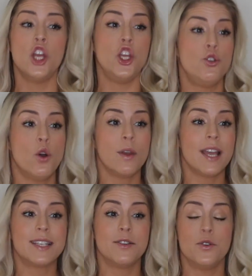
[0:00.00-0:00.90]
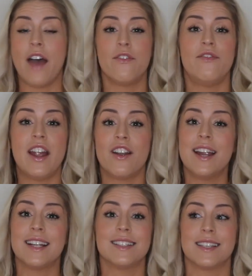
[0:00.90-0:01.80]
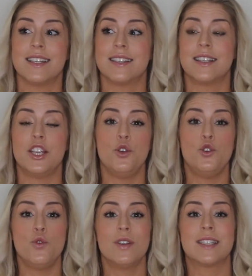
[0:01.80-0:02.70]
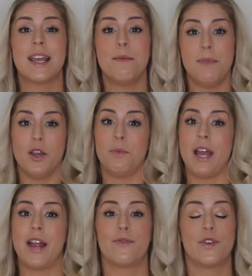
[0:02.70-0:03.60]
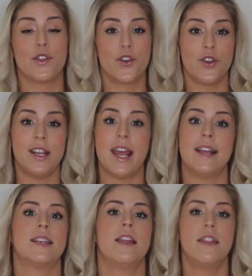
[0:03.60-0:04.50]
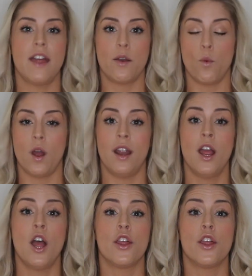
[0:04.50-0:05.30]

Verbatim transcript: You don't get to have variances. You do the same meal plan for 30 days and then what?